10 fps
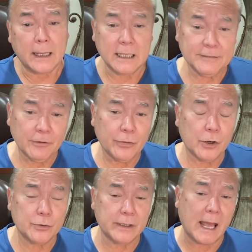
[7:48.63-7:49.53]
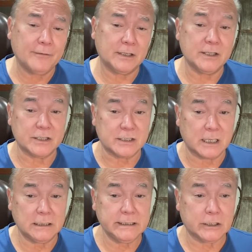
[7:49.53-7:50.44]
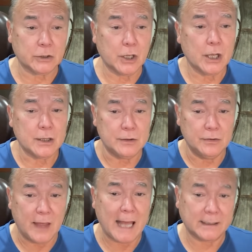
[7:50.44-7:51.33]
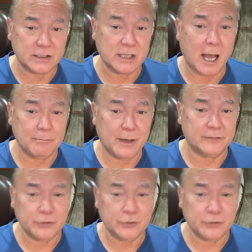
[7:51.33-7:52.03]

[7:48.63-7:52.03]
Even though the evidence is clear, that does not benefit.